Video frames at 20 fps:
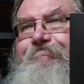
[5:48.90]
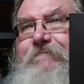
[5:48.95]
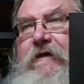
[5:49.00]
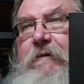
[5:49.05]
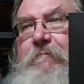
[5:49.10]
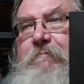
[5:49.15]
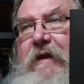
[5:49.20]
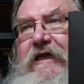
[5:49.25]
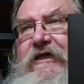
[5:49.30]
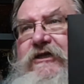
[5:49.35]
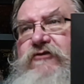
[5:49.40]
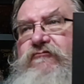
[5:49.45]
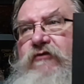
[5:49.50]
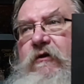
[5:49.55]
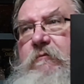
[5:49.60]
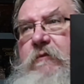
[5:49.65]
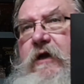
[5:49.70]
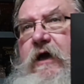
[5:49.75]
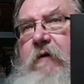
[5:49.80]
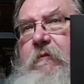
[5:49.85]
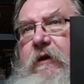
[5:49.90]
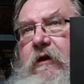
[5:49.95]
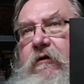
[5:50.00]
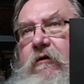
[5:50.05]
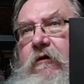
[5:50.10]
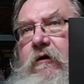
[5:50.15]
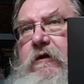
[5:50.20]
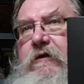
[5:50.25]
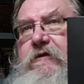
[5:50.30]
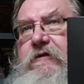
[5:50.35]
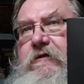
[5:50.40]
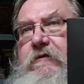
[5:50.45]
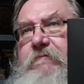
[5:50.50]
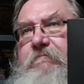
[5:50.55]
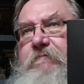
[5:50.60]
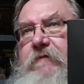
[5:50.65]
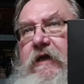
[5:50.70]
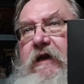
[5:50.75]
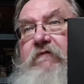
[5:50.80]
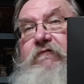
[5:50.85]
mainstream comic artist,
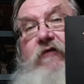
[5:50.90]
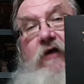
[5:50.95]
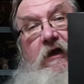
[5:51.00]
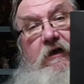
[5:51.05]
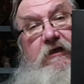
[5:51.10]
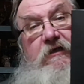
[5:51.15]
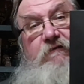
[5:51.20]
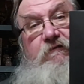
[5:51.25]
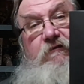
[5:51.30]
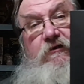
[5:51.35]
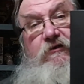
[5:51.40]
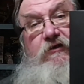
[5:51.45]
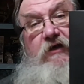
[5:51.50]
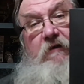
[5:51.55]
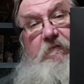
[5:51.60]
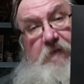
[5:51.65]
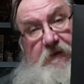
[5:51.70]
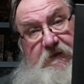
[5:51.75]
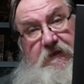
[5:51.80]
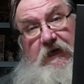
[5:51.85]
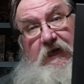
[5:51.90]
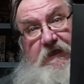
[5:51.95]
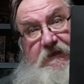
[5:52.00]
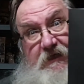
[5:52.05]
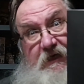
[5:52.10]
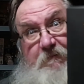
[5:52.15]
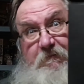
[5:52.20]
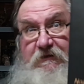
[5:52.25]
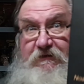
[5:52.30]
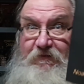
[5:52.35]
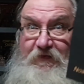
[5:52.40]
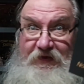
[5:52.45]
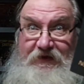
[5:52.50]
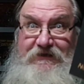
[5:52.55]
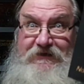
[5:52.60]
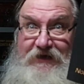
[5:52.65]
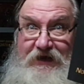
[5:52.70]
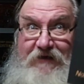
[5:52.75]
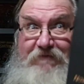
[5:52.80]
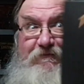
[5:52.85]
and I've forgotten his first name. His last name is Van
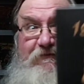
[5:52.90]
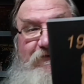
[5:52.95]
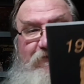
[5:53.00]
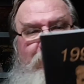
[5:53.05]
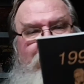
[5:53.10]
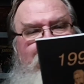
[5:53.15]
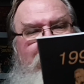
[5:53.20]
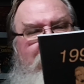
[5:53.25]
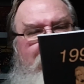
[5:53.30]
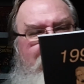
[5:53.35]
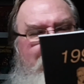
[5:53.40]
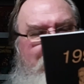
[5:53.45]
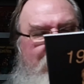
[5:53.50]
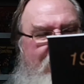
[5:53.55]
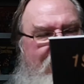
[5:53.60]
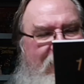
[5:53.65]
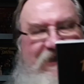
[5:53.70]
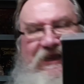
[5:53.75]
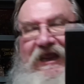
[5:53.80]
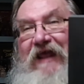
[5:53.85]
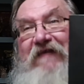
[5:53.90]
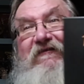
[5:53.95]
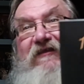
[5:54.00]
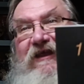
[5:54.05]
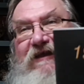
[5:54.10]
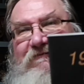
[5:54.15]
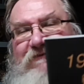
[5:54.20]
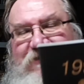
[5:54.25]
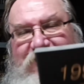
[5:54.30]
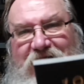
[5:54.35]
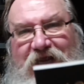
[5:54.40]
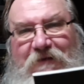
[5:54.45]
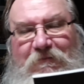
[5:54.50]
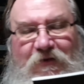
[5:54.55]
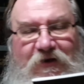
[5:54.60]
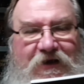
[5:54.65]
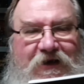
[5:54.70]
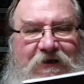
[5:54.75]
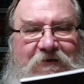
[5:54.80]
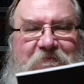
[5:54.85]
Sciver too. I can't think of his name
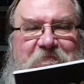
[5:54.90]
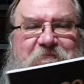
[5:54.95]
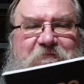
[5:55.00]
right now.